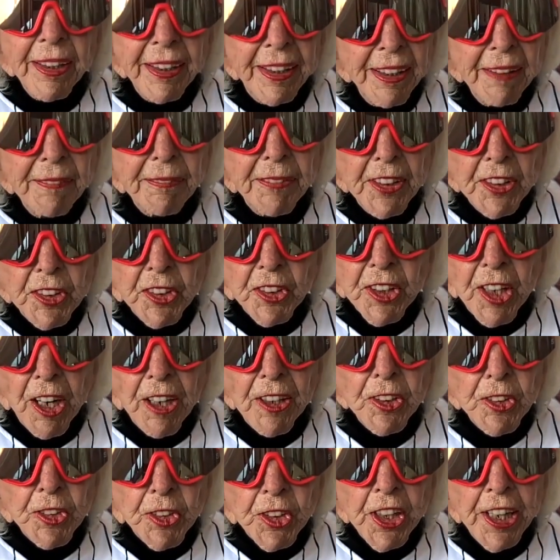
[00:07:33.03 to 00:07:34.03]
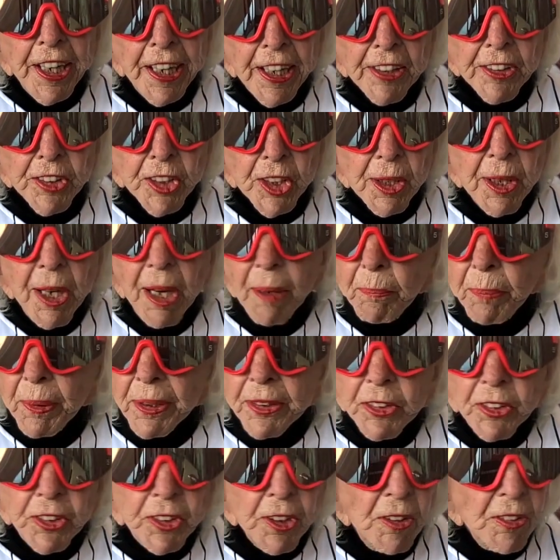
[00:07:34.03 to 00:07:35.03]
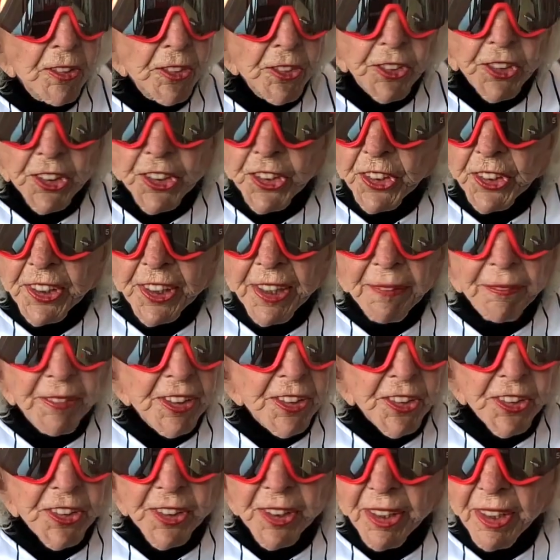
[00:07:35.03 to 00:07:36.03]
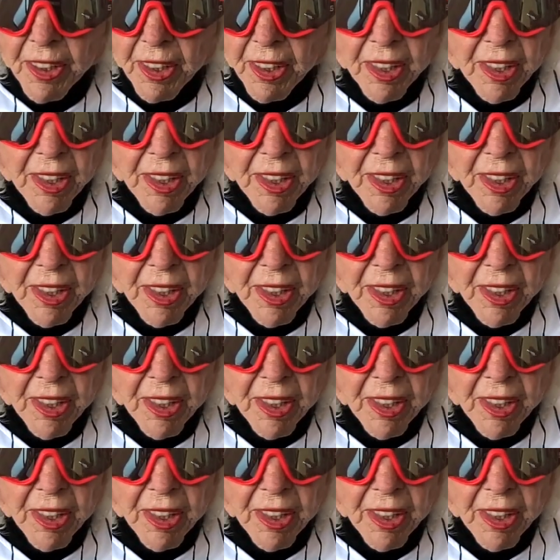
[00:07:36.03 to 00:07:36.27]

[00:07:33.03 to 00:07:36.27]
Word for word: give us our chance. But don't just give us